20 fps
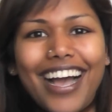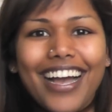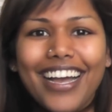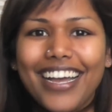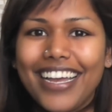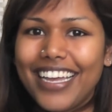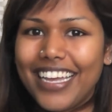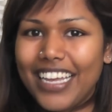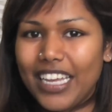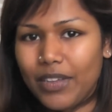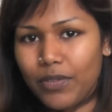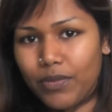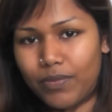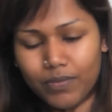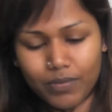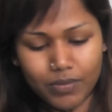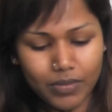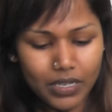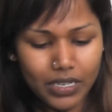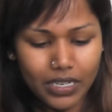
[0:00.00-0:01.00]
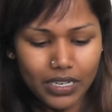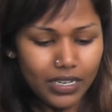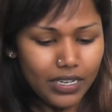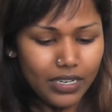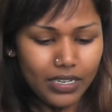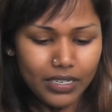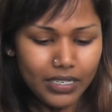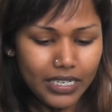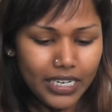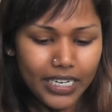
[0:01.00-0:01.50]
I
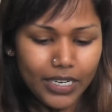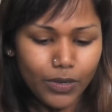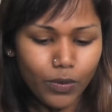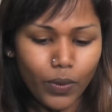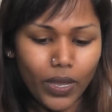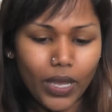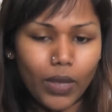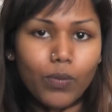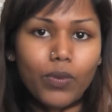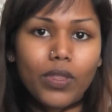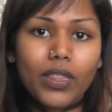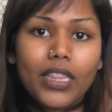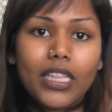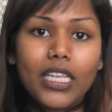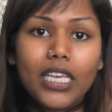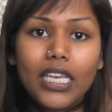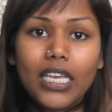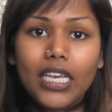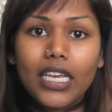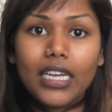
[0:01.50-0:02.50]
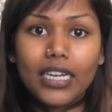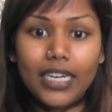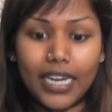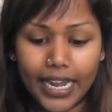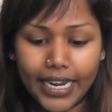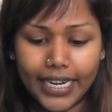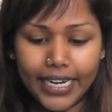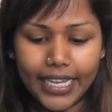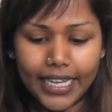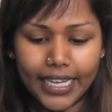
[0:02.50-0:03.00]
did away with the
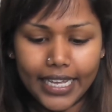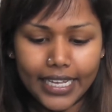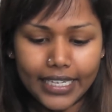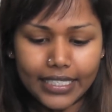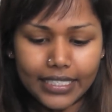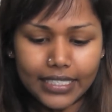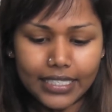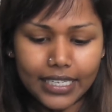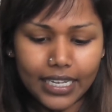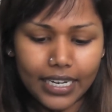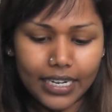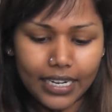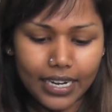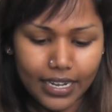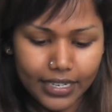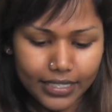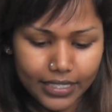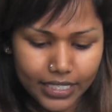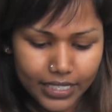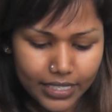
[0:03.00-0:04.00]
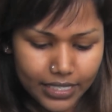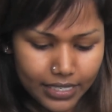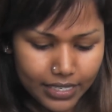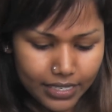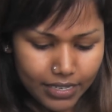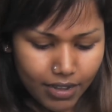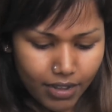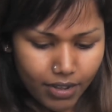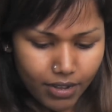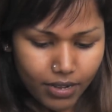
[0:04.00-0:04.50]
lining. Instead, I
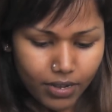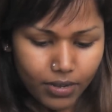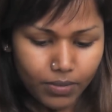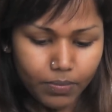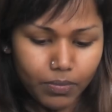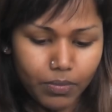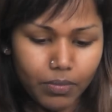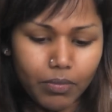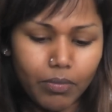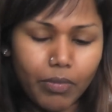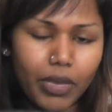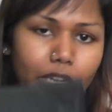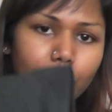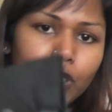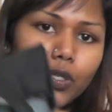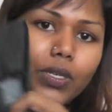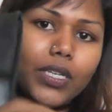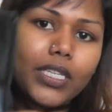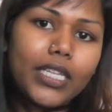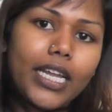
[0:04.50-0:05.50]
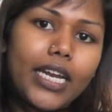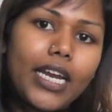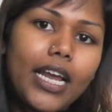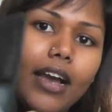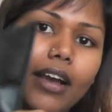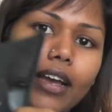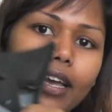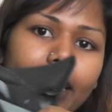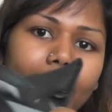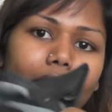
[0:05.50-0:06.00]
just um, made sure that
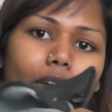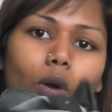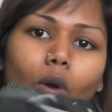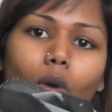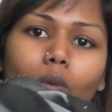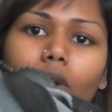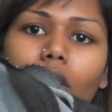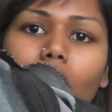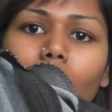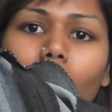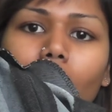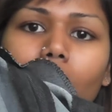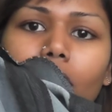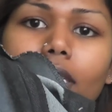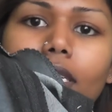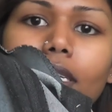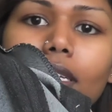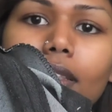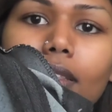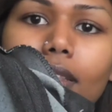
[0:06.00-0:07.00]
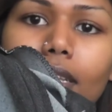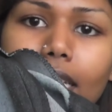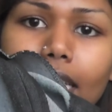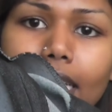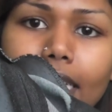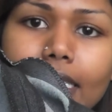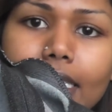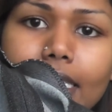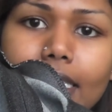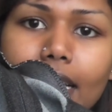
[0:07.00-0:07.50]
I overlocked the
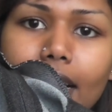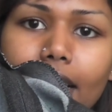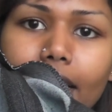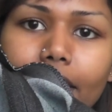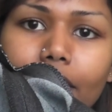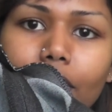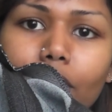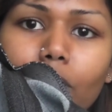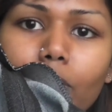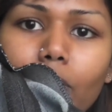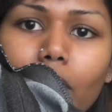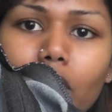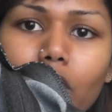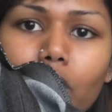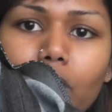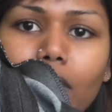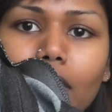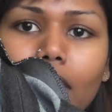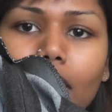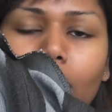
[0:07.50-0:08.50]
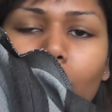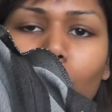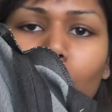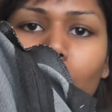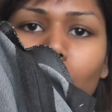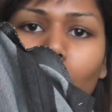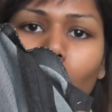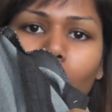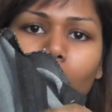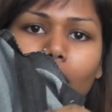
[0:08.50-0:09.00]
inside, you know, made sure that it
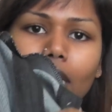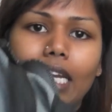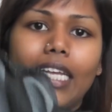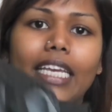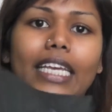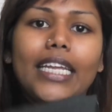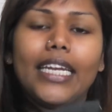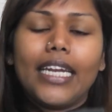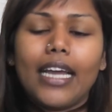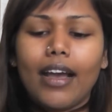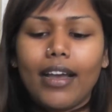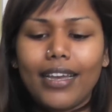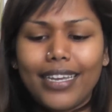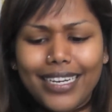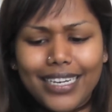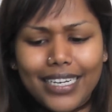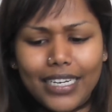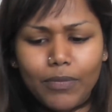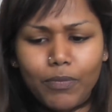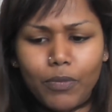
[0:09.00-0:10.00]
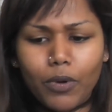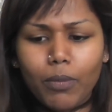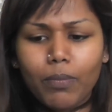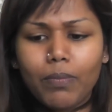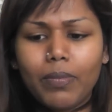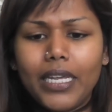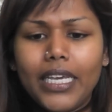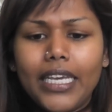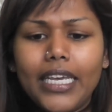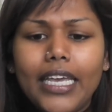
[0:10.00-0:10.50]
was all clean, ironed it
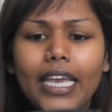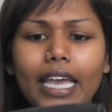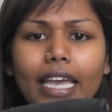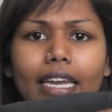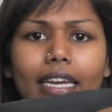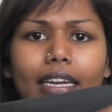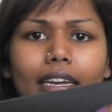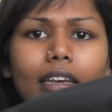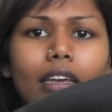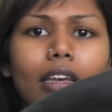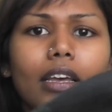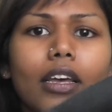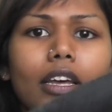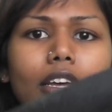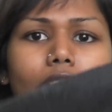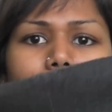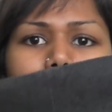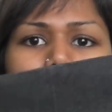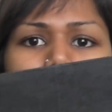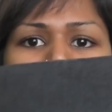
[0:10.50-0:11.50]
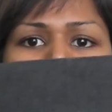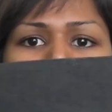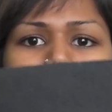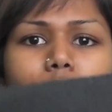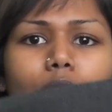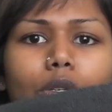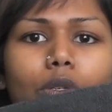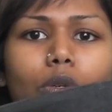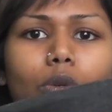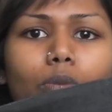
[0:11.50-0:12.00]
properly and tried
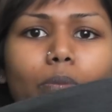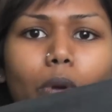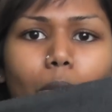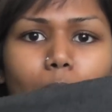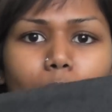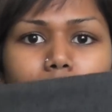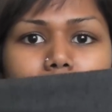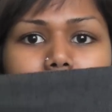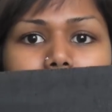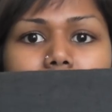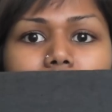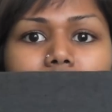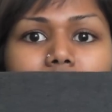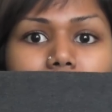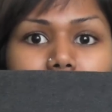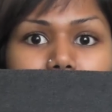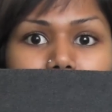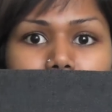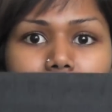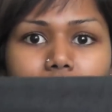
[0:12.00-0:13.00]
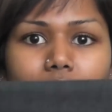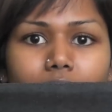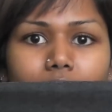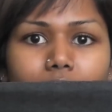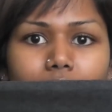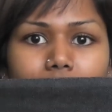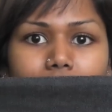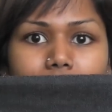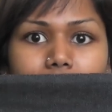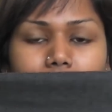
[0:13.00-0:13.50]
to do proper
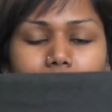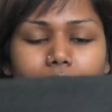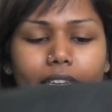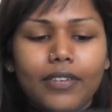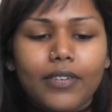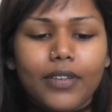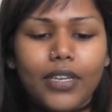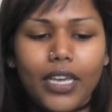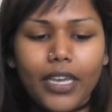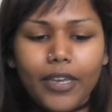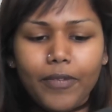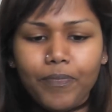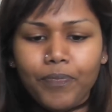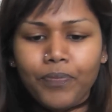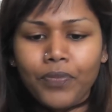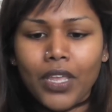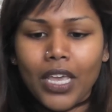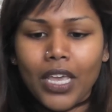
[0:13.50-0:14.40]
finishing inside, okay?